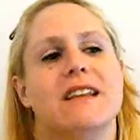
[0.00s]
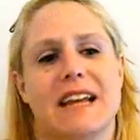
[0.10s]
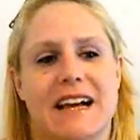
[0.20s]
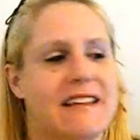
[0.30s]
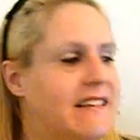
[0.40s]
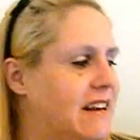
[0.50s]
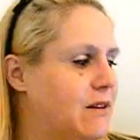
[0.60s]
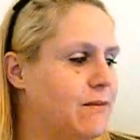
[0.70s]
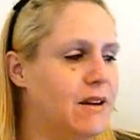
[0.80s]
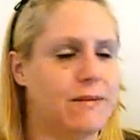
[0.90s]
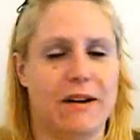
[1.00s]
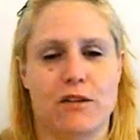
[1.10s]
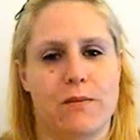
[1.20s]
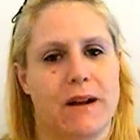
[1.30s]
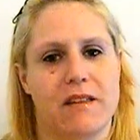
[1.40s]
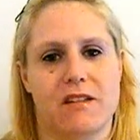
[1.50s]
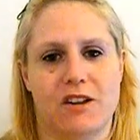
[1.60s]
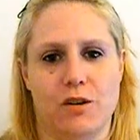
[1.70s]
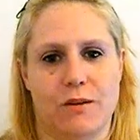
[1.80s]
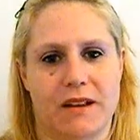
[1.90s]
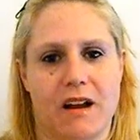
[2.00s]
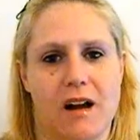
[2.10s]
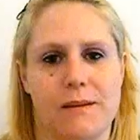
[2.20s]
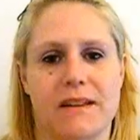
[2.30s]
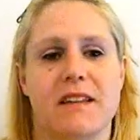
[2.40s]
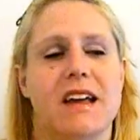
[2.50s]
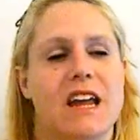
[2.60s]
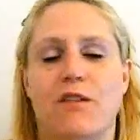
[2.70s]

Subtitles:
Like I said in my response to you in the comments,